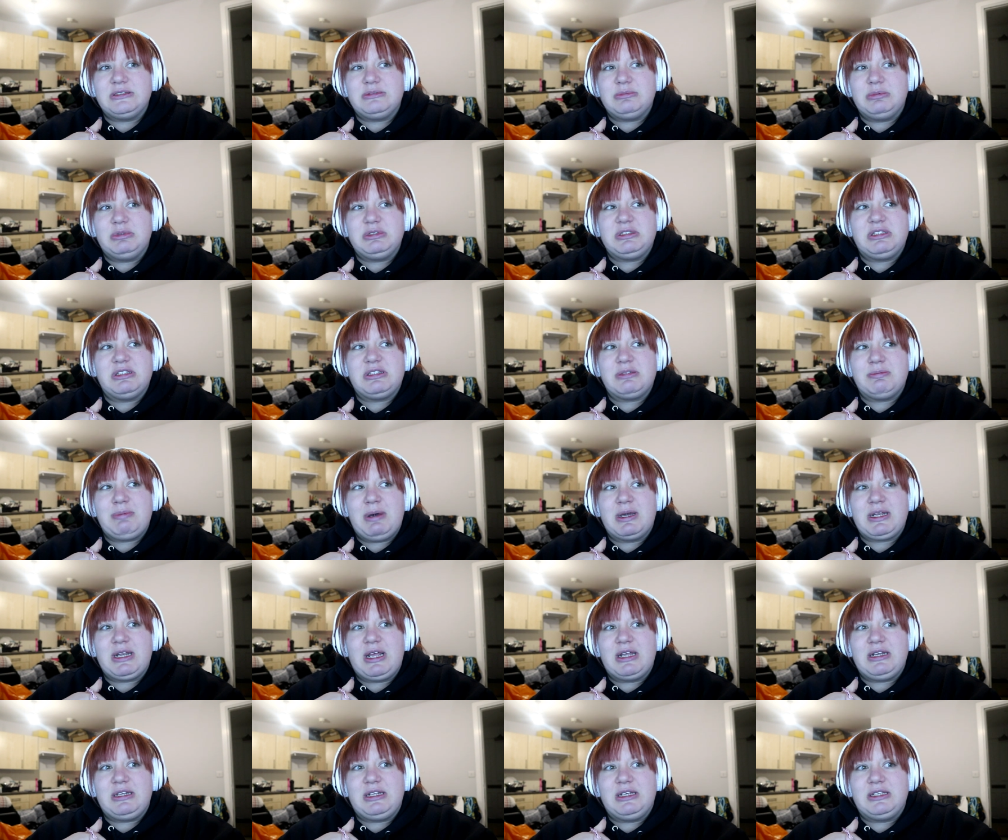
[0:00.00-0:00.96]
Was this a
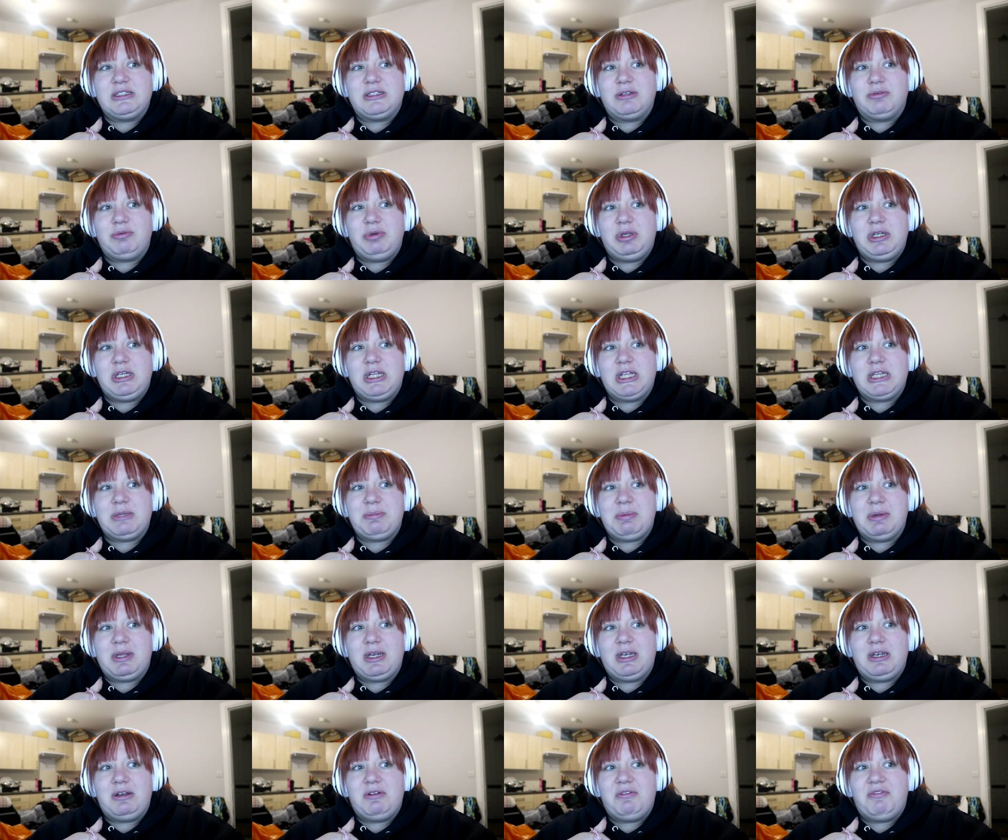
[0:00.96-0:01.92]
bad idea to read it at the
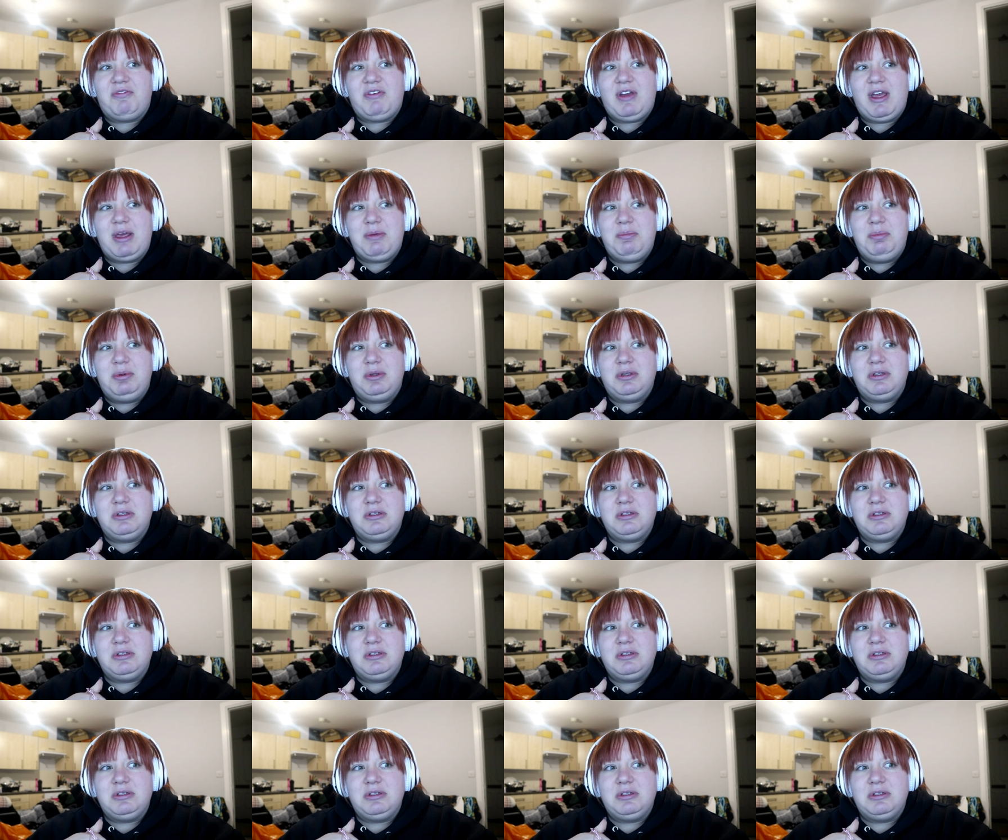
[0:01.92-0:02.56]
beginning of Feb?